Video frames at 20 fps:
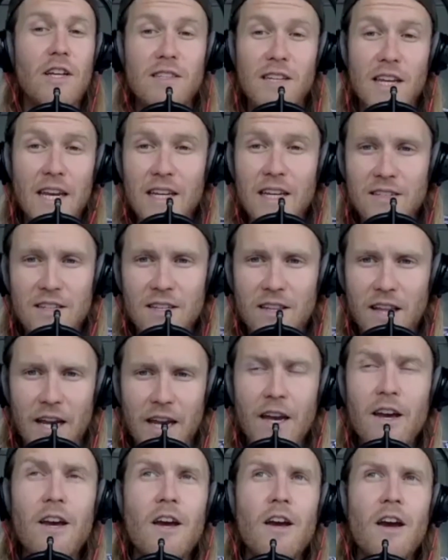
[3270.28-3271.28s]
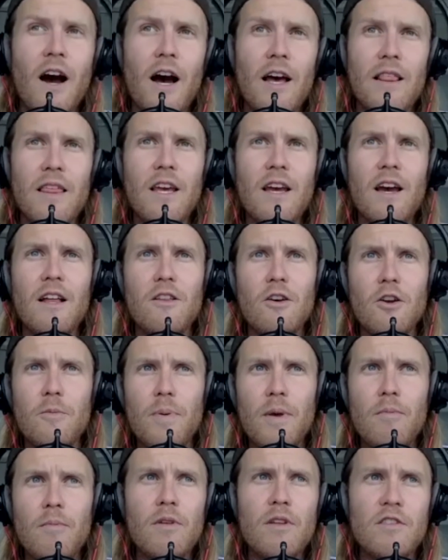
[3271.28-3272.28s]
It's easy. Like I think a lot
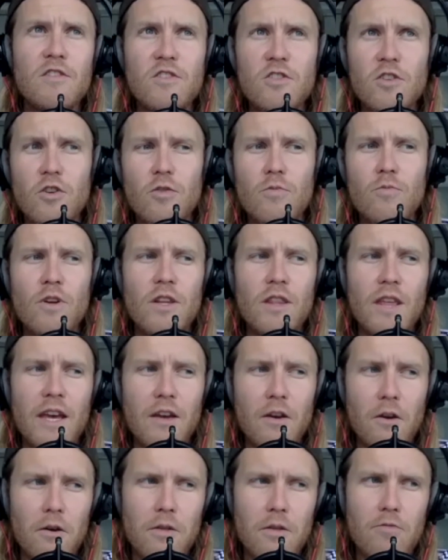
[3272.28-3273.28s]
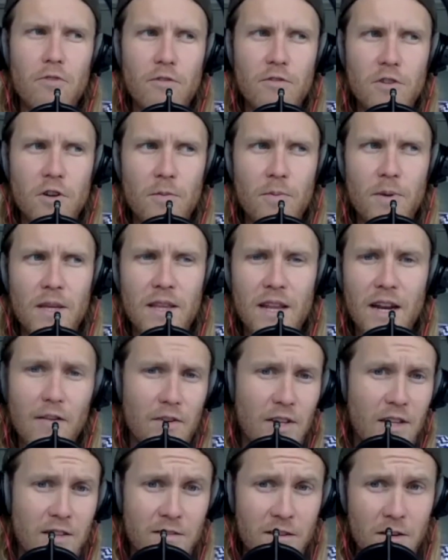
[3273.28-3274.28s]
of people assume when they go thrift shopping that
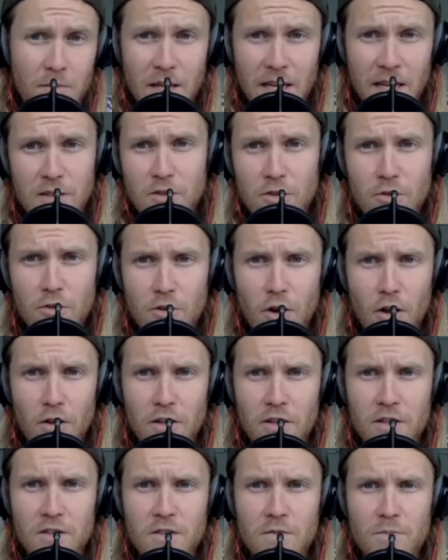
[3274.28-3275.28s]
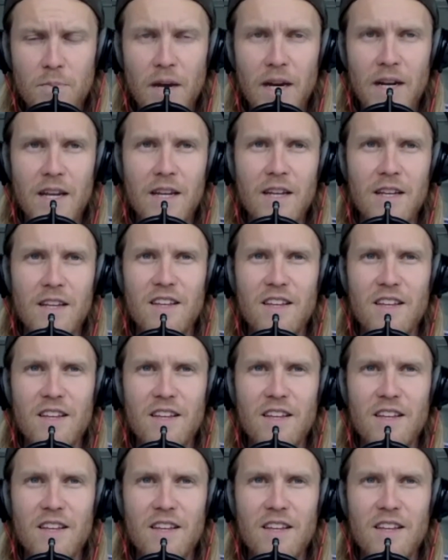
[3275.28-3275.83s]
everything's gonna be like $2, but